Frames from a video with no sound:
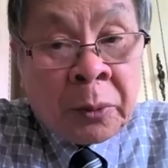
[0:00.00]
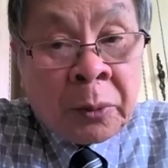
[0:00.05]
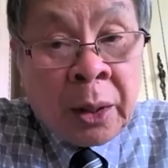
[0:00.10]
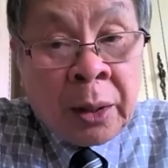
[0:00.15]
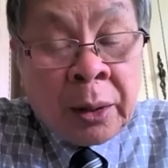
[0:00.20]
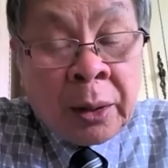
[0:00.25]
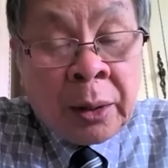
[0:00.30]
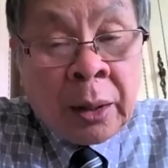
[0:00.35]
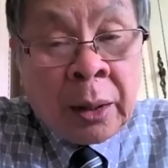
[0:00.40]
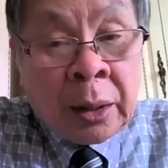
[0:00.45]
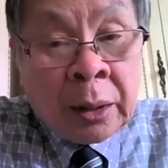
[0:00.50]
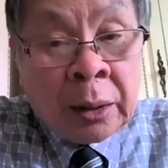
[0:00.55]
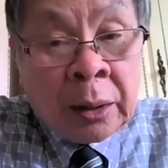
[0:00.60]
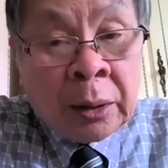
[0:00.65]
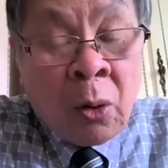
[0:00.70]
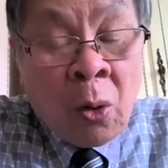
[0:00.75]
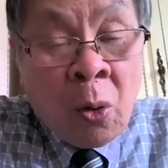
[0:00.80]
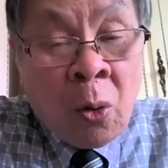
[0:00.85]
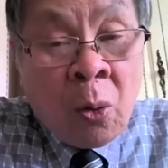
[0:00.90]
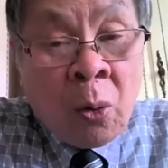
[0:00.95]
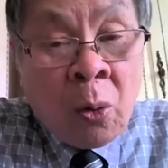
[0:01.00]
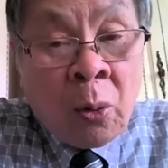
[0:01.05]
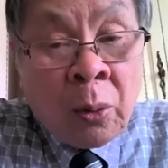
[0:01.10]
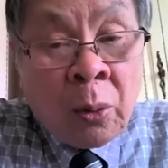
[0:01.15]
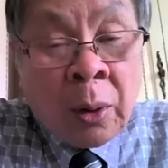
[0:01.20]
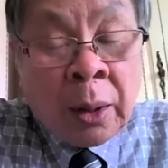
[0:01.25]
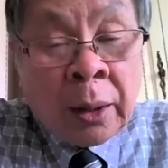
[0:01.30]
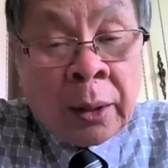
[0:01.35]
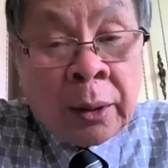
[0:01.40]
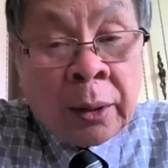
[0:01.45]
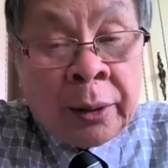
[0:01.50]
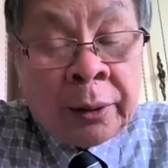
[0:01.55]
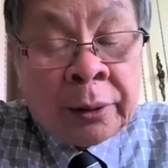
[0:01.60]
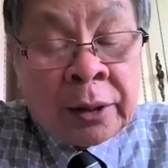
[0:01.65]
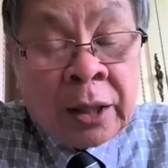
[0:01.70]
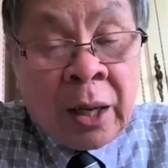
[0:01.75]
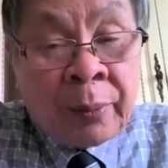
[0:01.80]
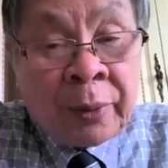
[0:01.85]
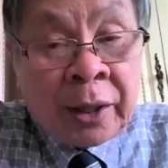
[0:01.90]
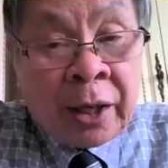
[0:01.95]
the uh, low uh,
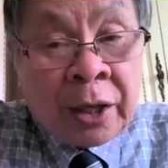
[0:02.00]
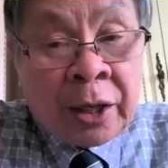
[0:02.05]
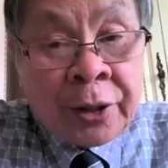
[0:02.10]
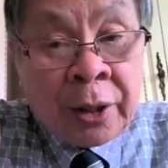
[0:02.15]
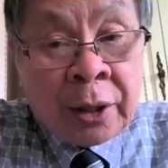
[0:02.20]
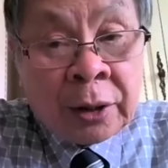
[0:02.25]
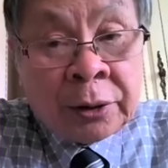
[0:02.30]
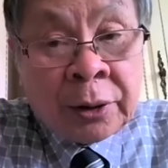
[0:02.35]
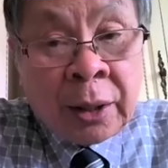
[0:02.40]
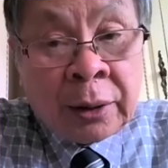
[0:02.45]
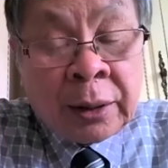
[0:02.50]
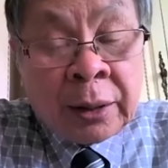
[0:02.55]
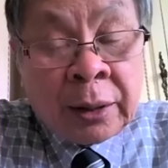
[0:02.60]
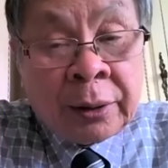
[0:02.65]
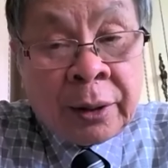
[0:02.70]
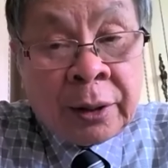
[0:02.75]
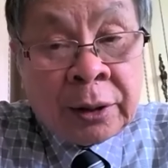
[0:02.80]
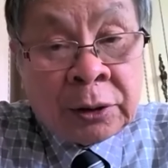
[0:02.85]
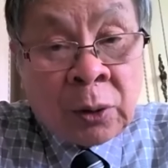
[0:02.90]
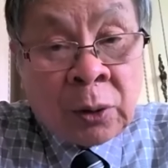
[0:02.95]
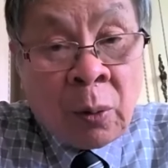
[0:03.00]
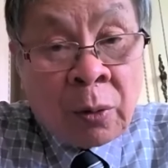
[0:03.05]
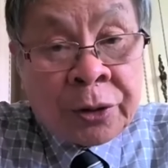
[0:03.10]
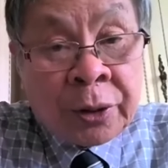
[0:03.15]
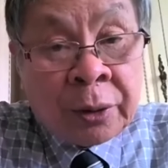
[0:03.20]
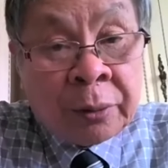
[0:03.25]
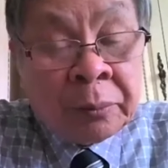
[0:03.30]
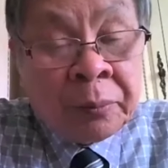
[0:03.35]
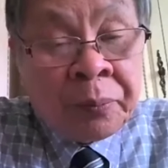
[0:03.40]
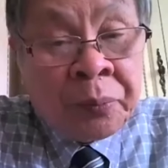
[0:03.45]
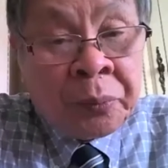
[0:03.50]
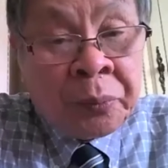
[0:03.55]
interlaminar shear strength, and the distortion.